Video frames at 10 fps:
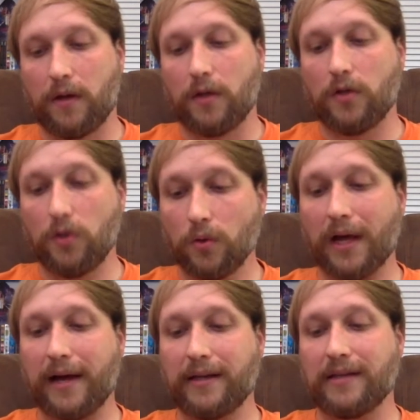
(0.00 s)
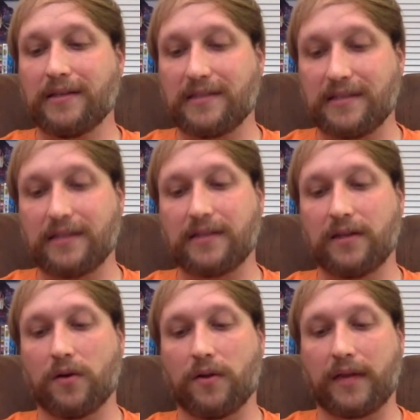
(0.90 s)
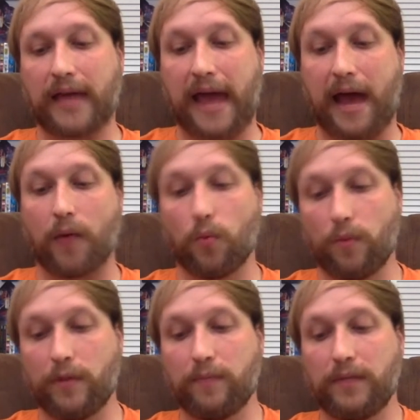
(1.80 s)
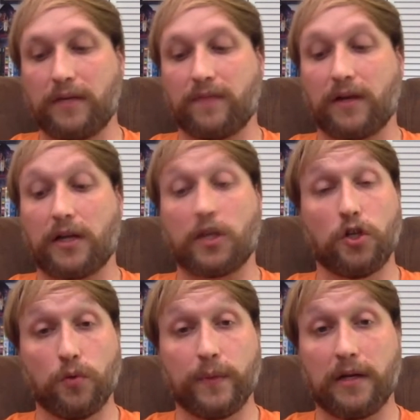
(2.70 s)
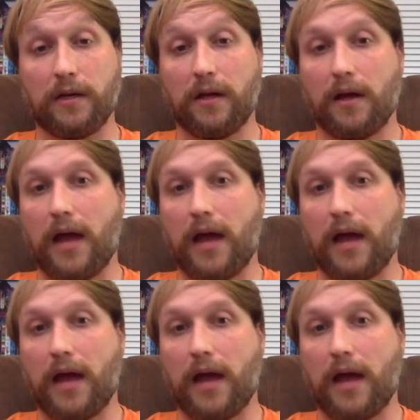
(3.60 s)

New Line insisting on the Catwoman being very human